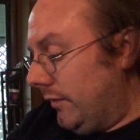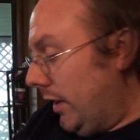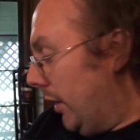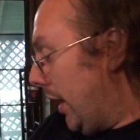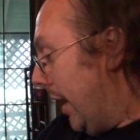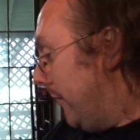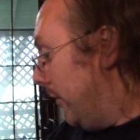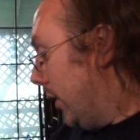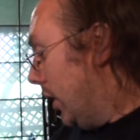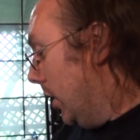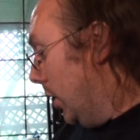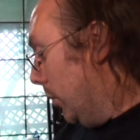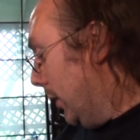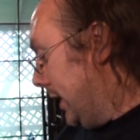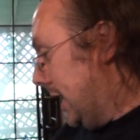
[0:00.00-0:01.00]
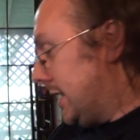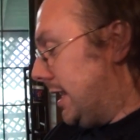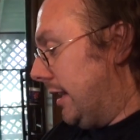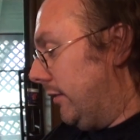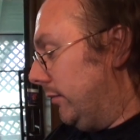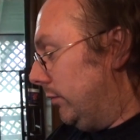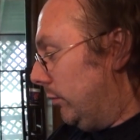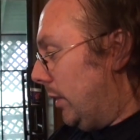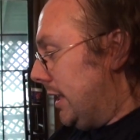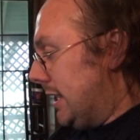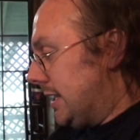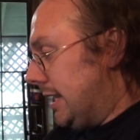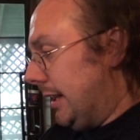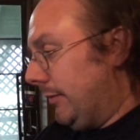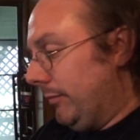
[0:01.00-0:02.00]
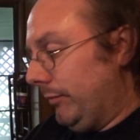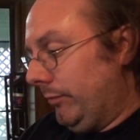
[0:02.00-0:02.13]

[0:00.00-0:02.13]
Okay one last thing. One last thing.